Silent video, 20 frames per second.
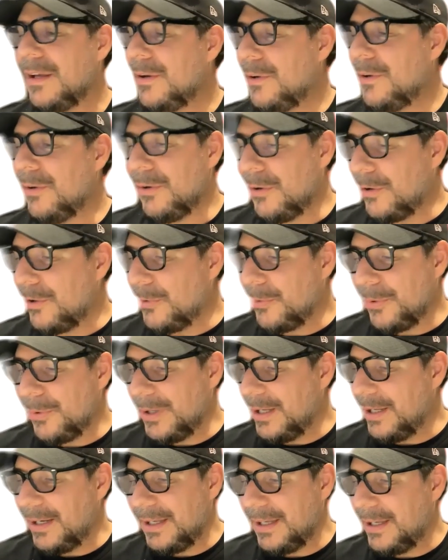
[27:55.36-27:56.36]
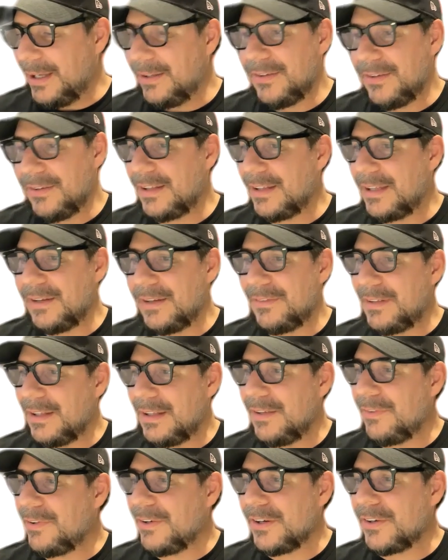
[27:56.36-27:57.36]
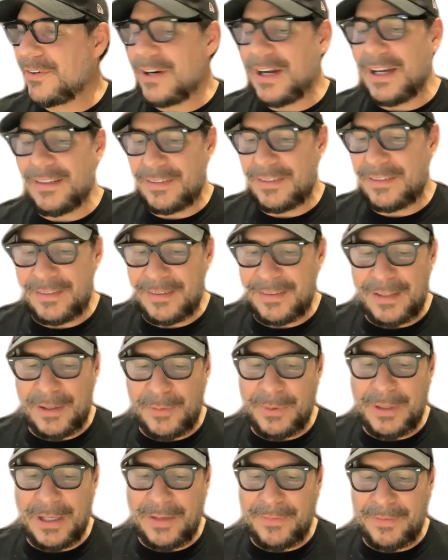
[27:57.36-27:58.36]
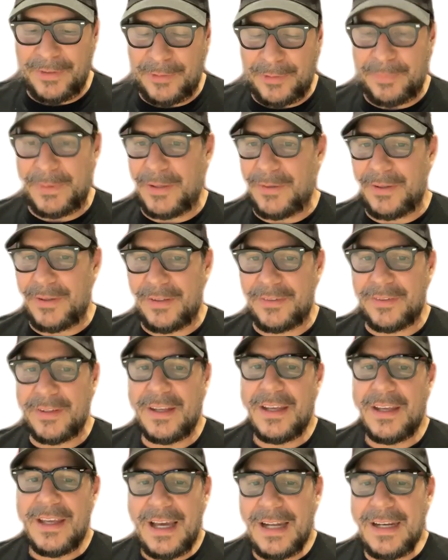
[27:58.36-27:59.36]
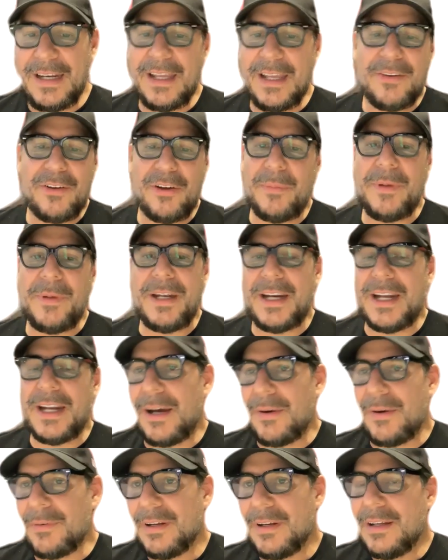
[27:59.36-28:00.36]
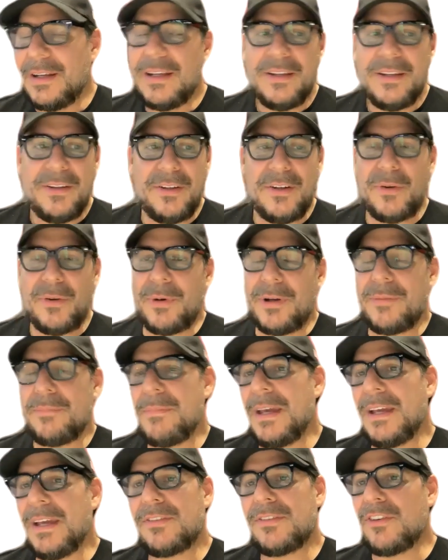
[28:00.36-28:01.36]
or when, the different crises that we have experienced, and they come in and out. What makes